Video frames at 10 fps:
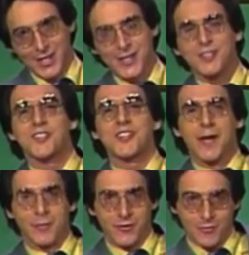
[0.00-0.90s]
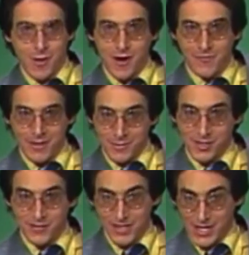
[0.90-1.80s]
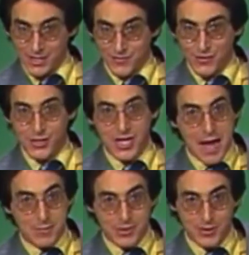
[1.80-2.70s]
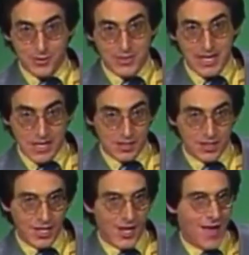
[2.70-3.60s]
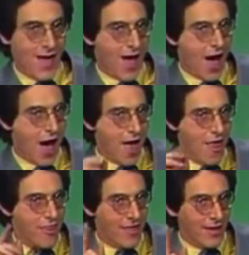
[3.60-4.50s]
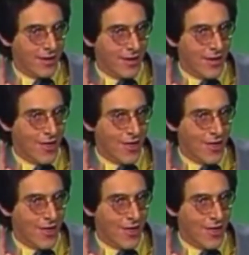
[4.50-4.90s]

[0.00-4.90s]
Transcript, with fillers: Here's a sample from our famous philosopher's aptitude test. I think,